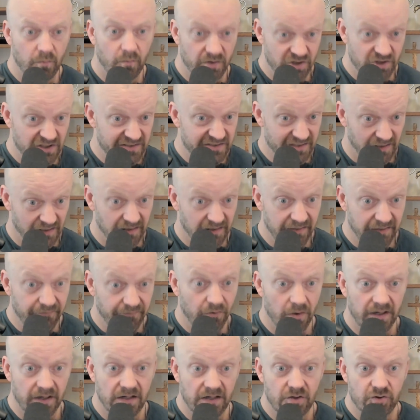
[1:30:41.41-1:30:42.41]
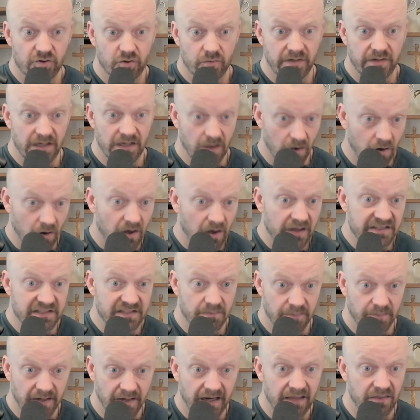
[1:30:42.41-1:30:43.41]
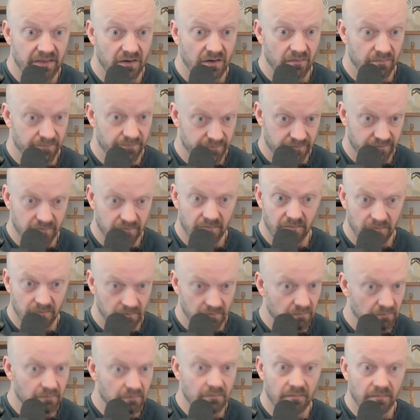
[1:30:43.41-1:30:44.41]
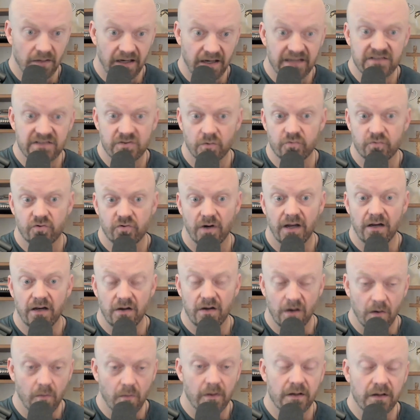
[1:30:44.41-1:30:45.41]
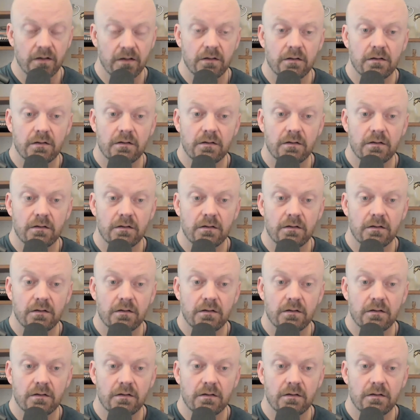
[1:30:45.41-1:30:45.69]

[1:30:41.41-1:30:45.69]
which is a liver injury caused by the isotretinoin.